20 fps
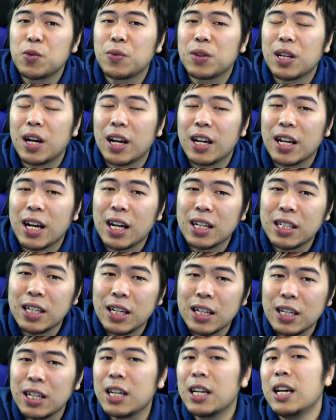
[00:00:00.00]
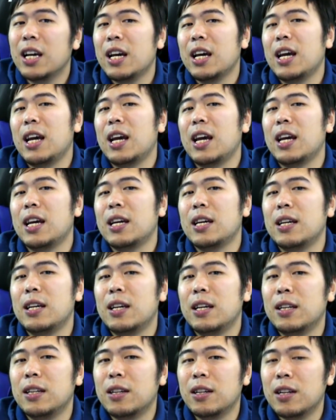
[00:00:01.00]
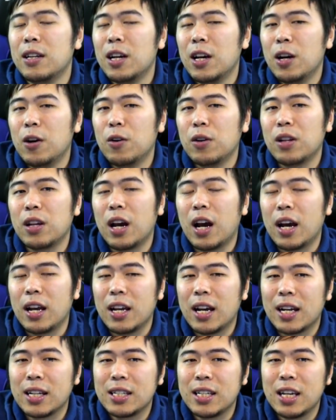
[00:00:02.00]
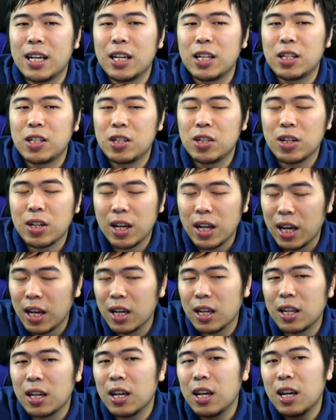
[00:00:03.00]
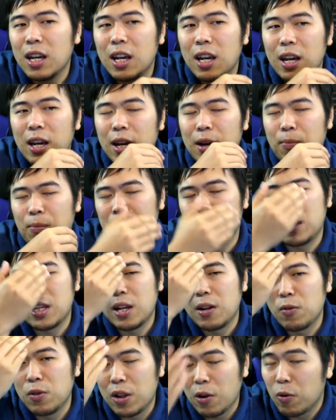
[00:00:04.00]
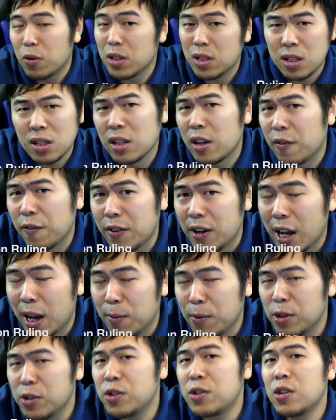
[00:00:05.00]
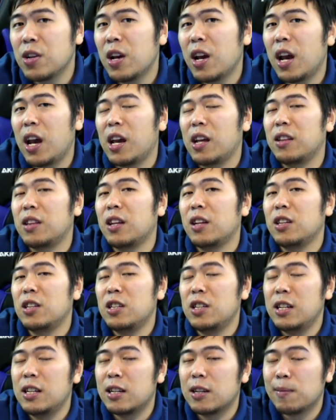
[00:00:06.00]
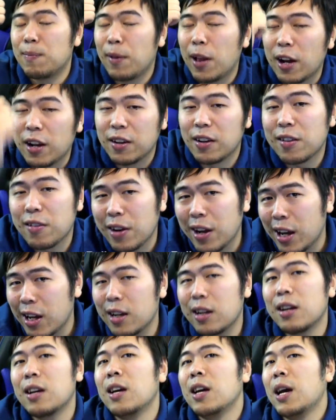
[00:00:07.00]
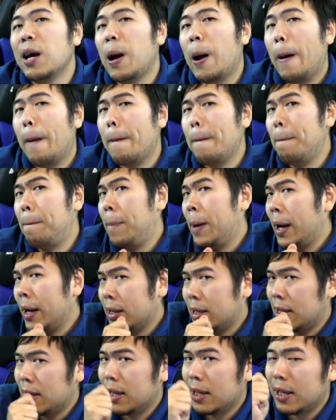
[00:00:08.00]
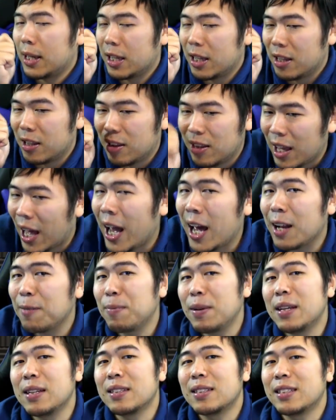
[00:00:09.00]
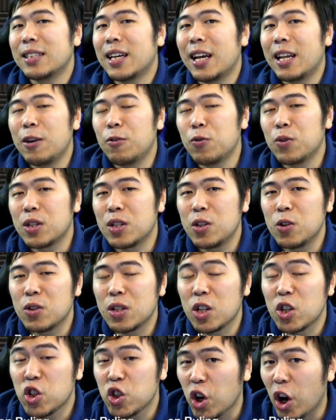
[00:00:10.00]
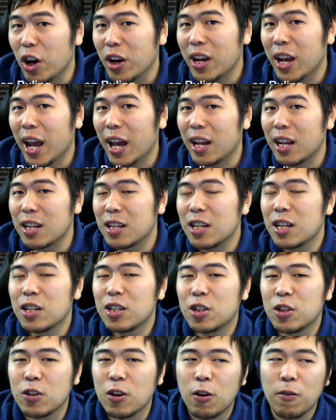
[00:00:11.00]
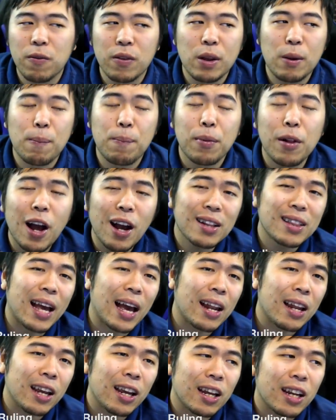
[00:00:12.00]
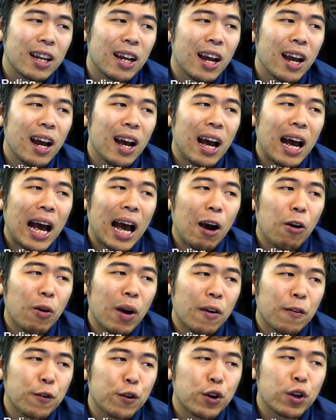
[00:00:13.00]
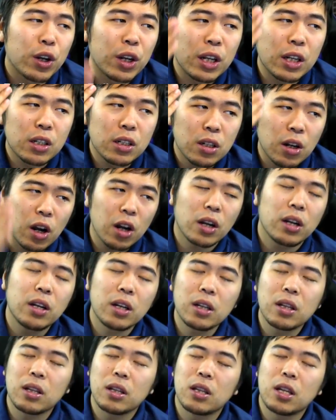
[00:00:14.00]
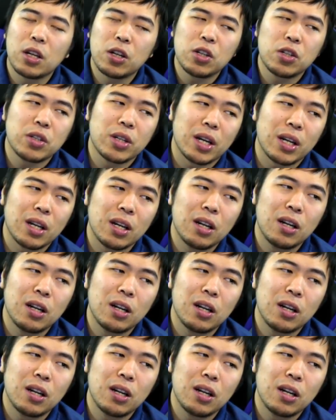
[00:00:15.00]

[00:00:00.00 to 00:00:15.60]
with Hayate, and the Hayate took a hit, but then that wasn't enough damage, and then you needed to block another hit. But that being said, he was using Shark Cannon to hopefully block that hit. However, he targeted the Thunder Dragon